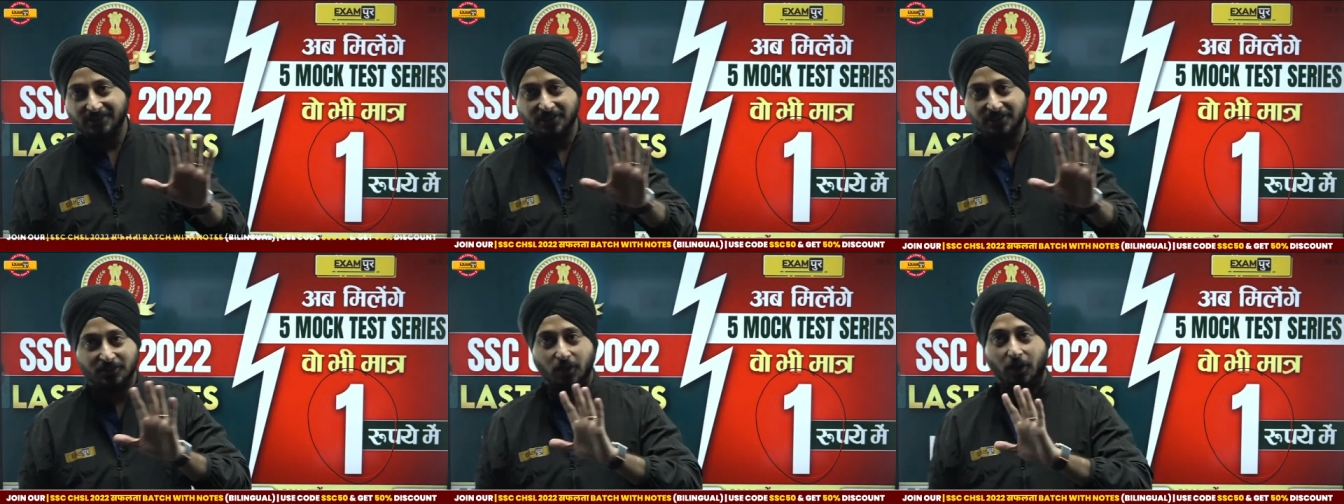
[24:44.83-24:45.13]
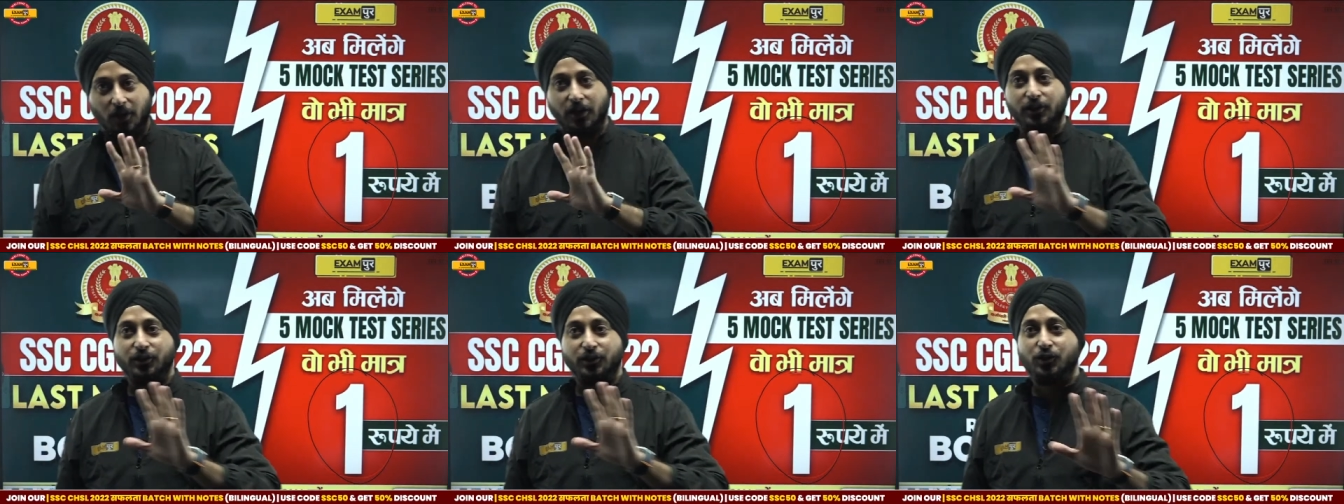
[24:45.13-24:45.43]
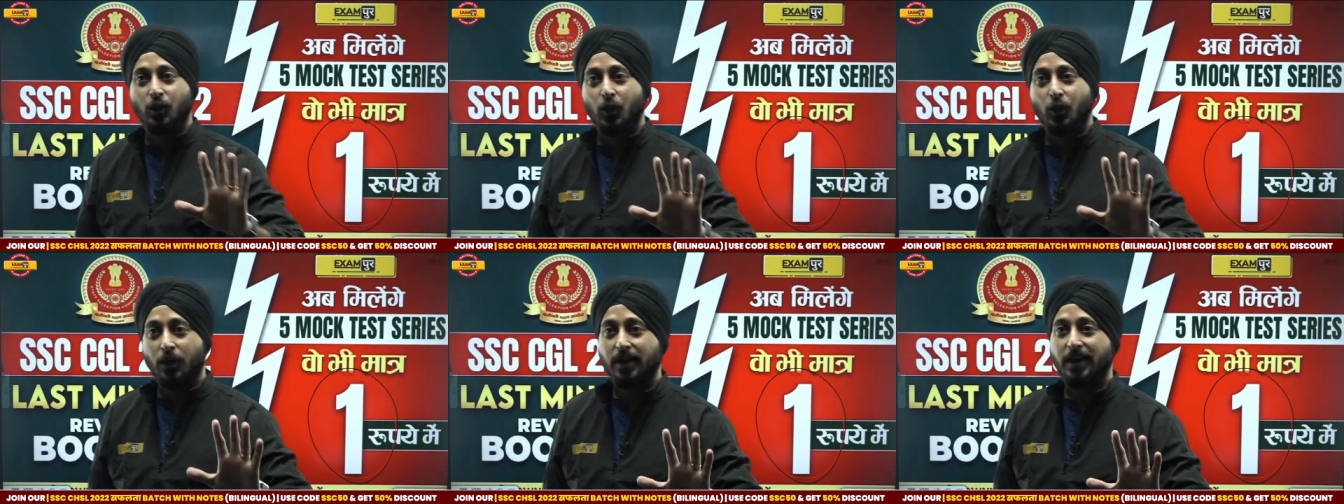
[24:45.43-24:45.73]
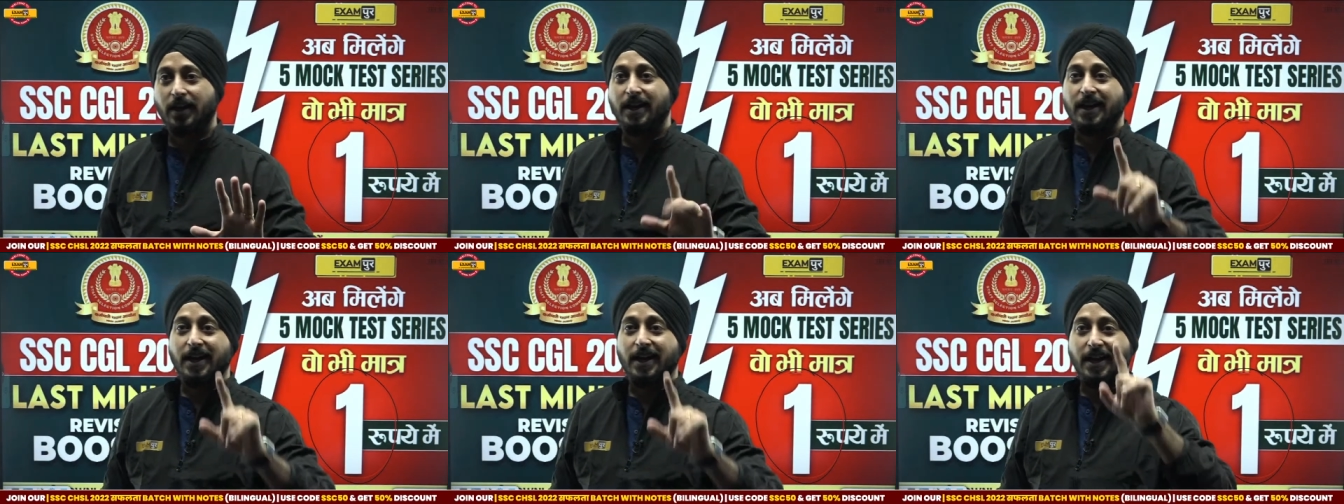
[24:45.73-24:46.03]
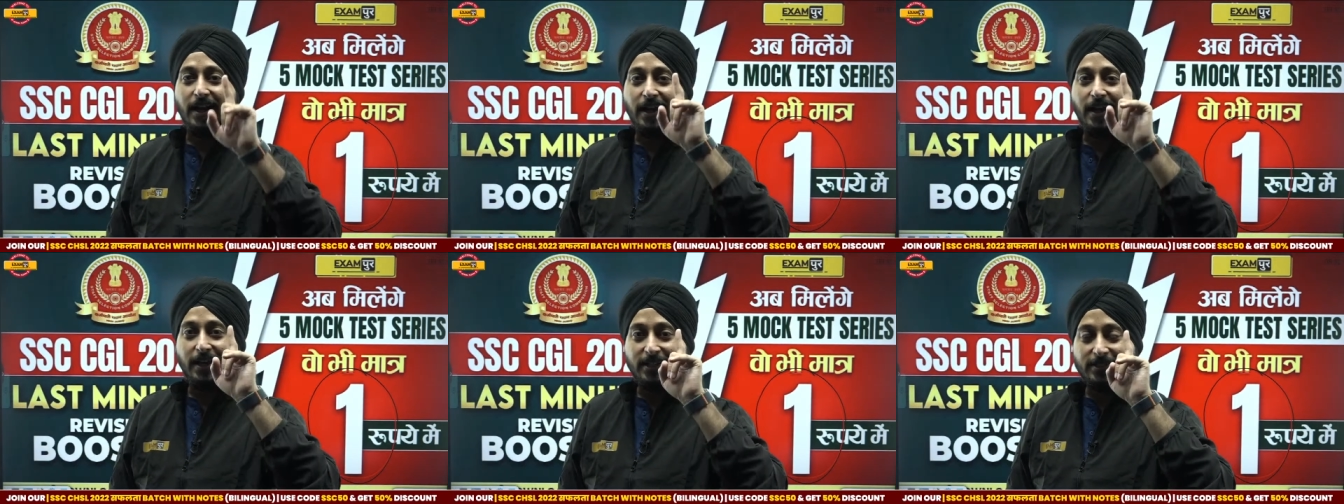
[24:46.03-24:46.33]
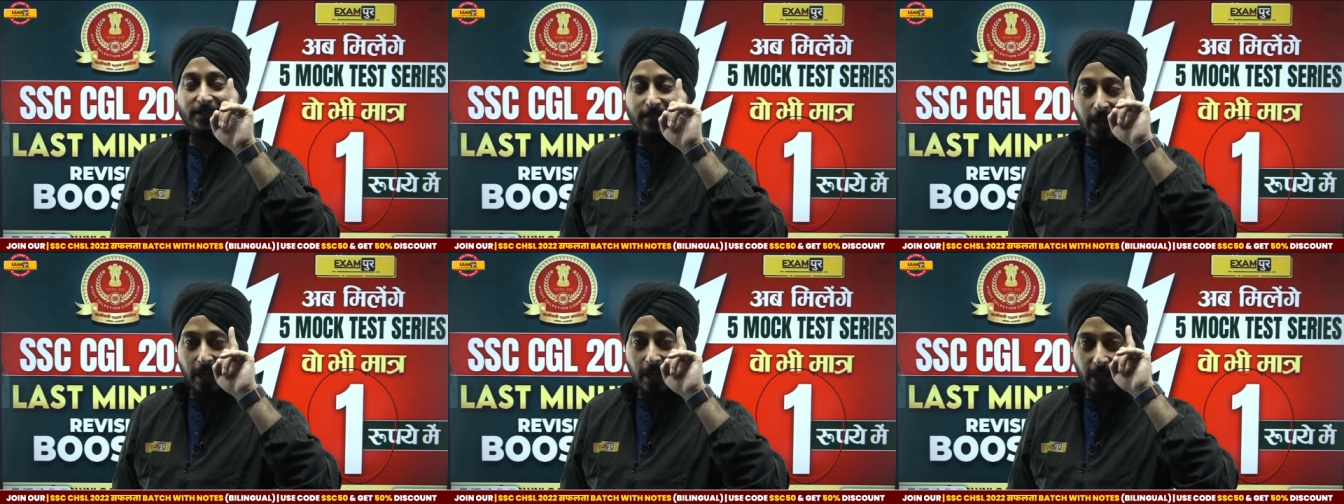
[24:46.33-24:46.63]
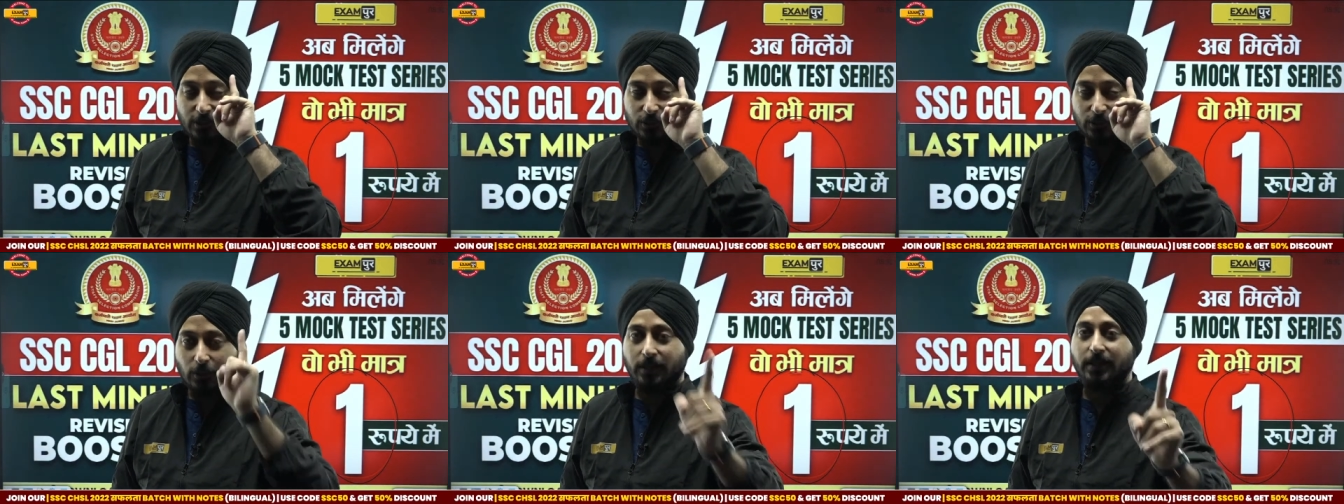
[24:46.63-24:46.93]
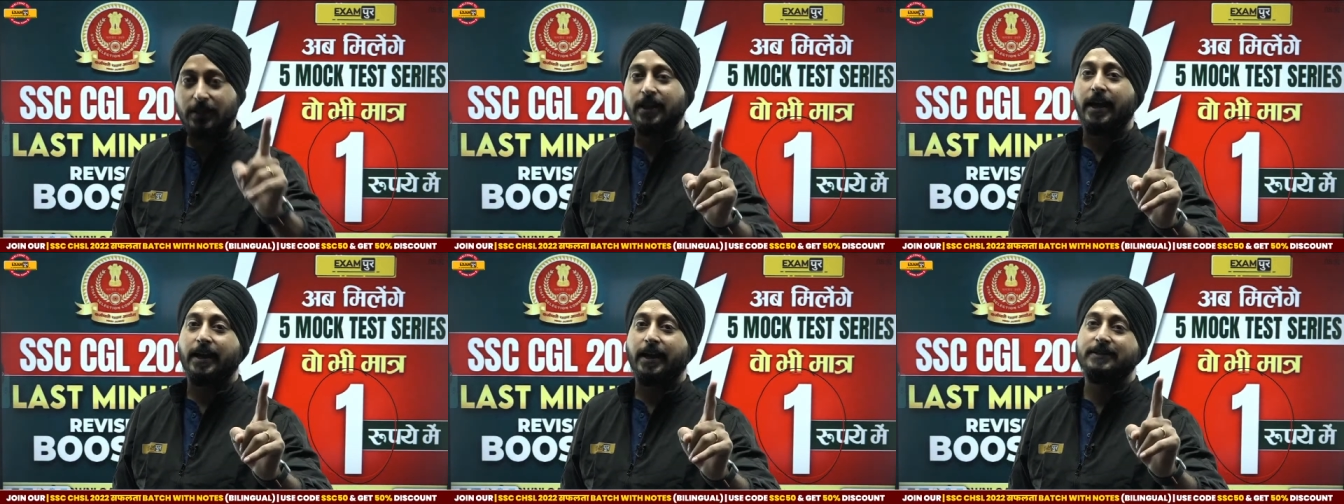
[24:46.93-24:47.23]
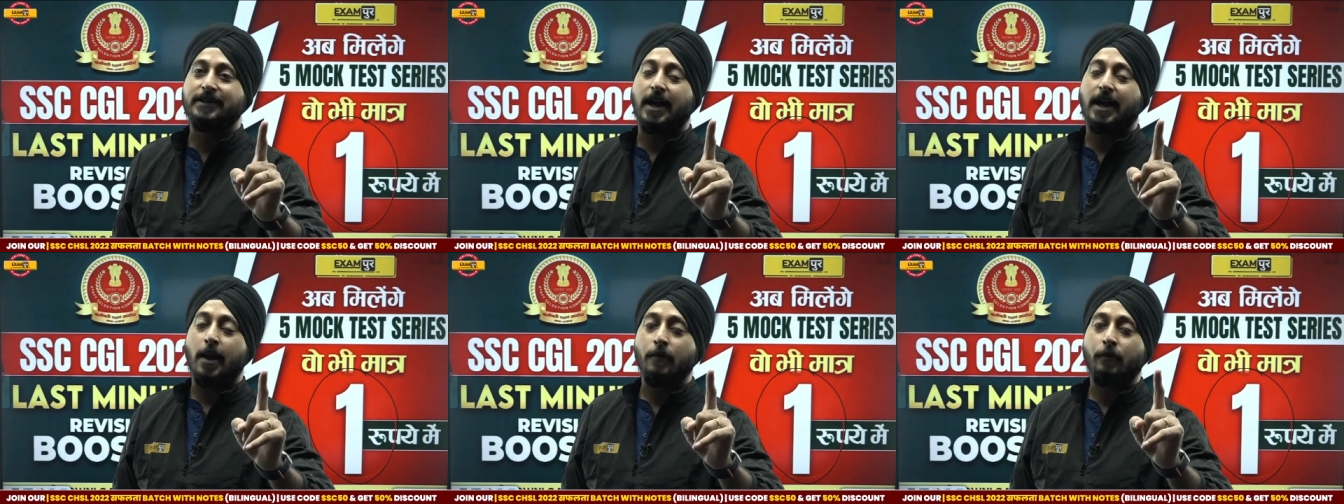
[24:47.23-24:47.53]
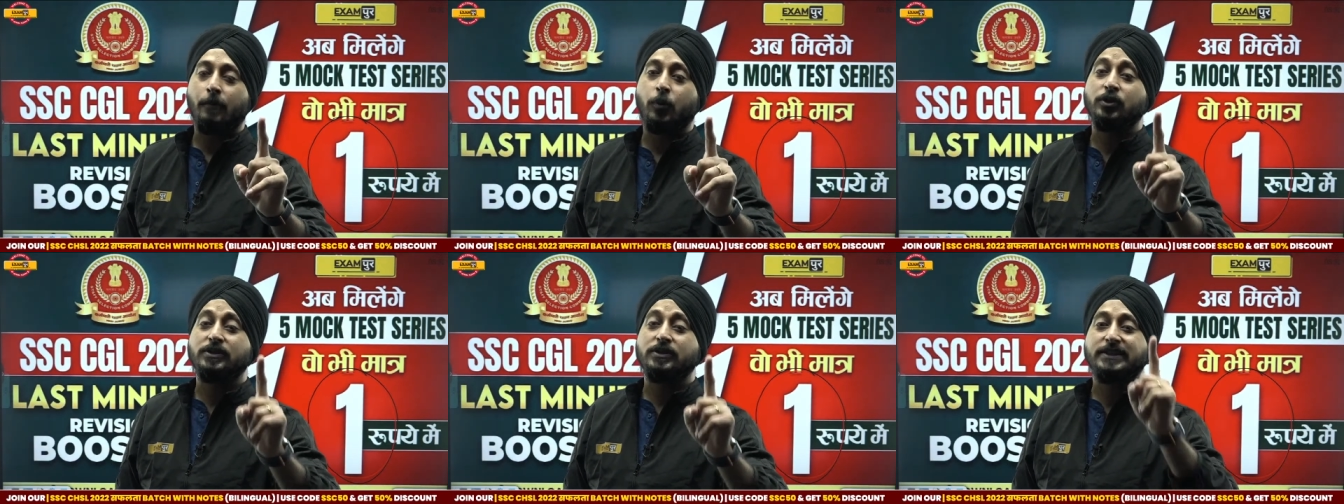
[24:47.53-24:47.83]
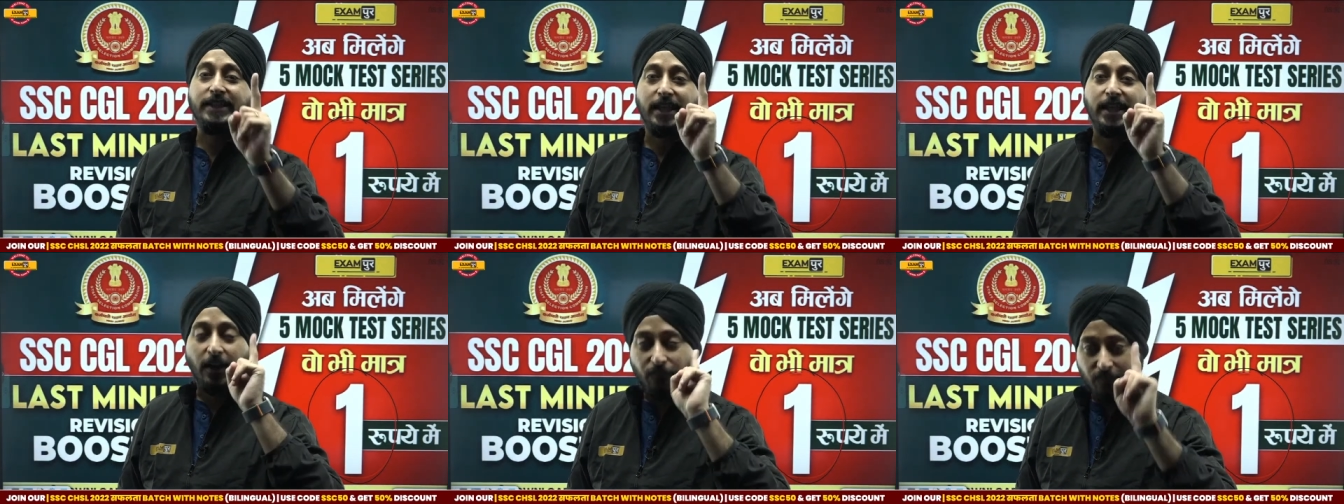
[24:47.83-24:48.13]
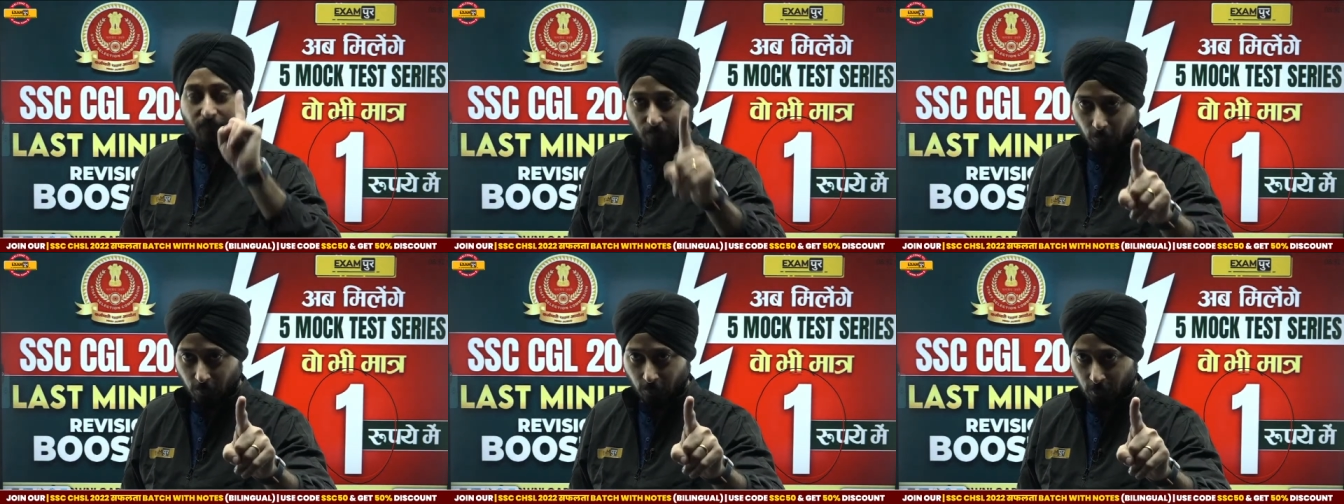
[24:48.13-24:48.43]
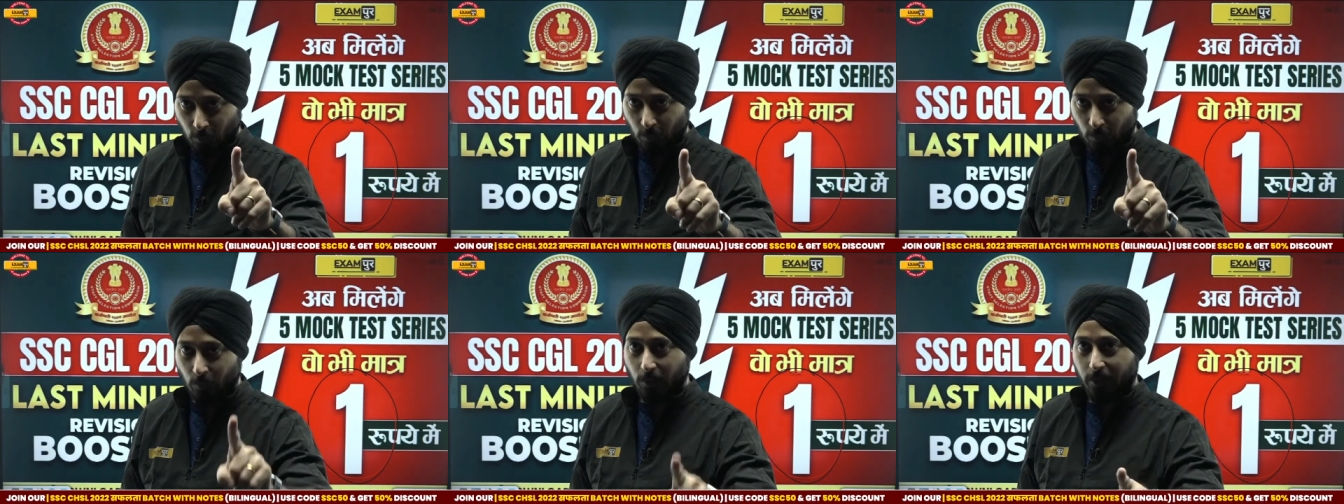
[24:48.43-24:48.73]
this is not a joke it is actually Exampur's gift for you.